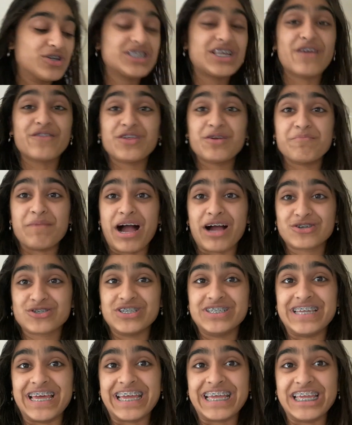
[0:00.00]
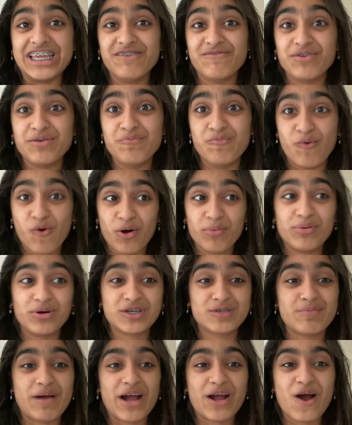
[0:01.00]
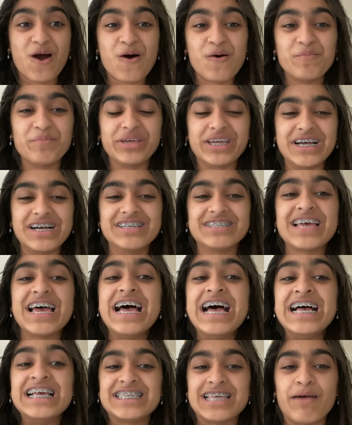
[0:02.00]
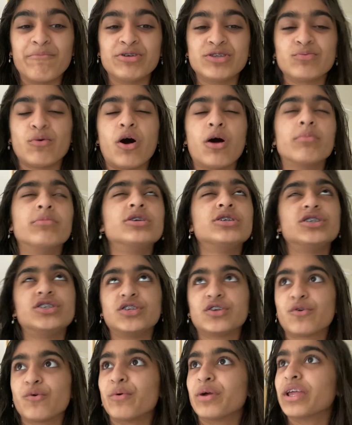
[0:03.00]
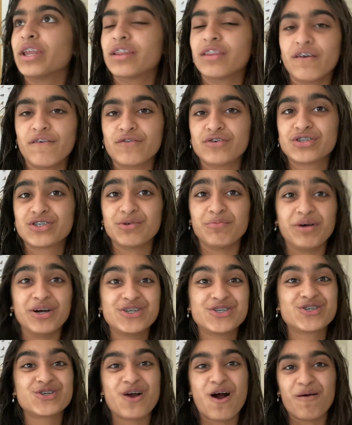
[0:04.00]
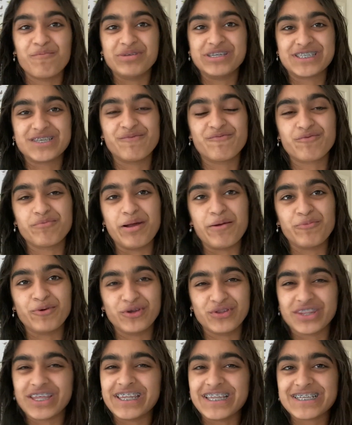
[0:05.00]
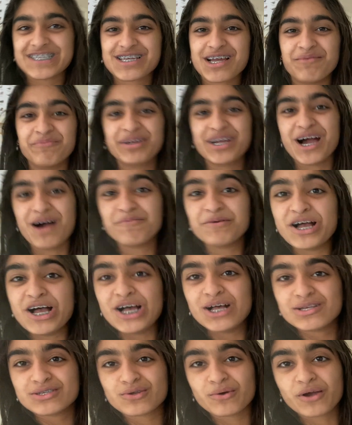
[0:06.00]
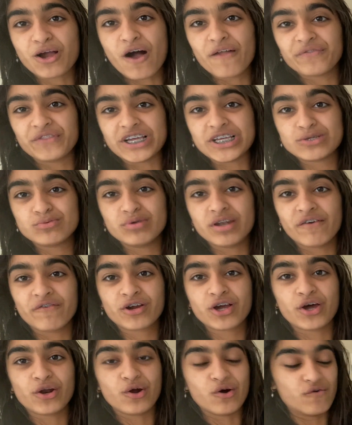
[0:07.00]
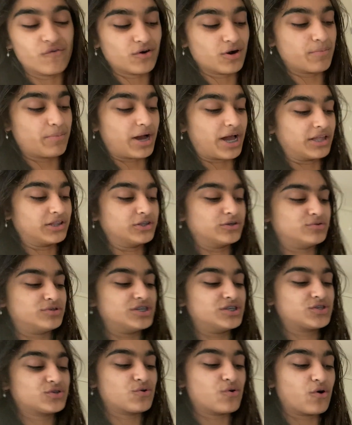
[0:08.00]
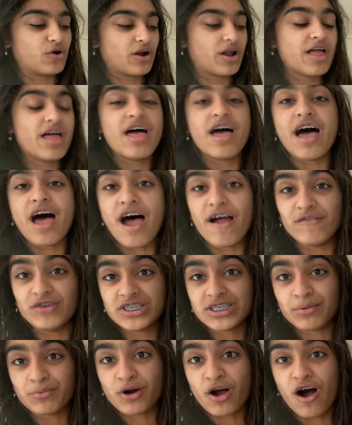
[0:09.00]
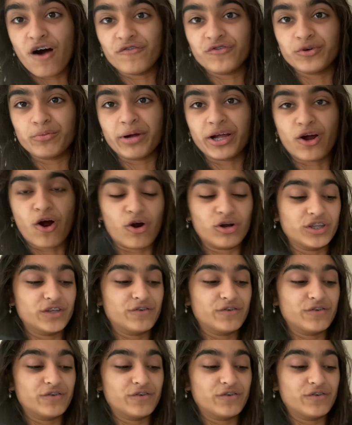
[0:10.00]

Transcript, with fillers: out that I'm actually taking even more books back home because Sammy's mom, she's a queen. I love her so much. Got me some for my birthday that's coming up. So I got Things We Never Got Over by Lucy Score, Every Summer After by Carly